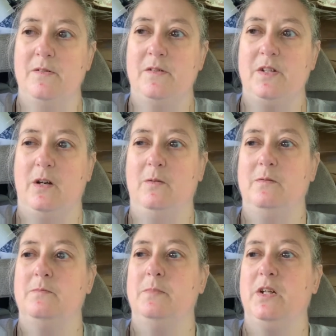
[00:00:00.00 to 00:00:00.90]
So
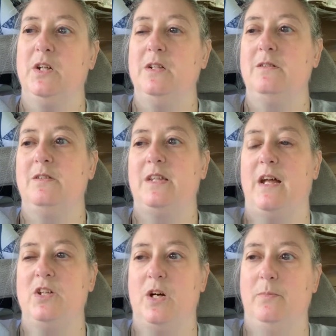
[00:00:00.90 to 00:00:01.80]
be good, stay
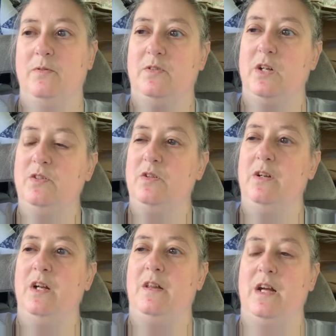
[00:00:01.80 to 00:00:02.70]
out of trouble, don't do
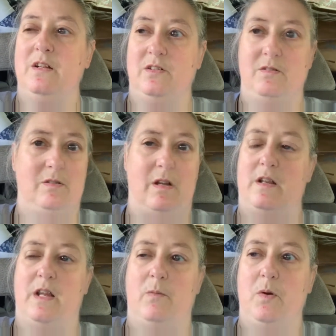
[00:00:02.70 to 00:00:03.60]
anything
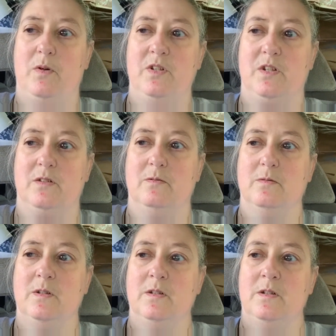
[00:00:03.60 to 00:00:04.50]
that we wouldn't do,
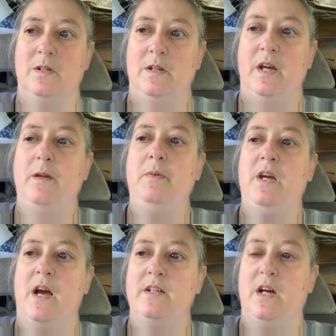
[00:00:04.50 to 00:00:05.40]
and be
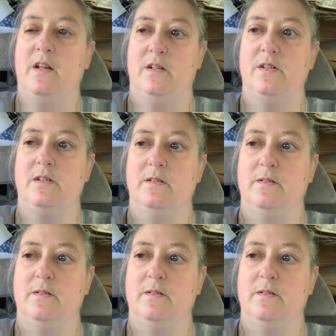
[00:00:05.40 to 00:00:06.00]
kind to others.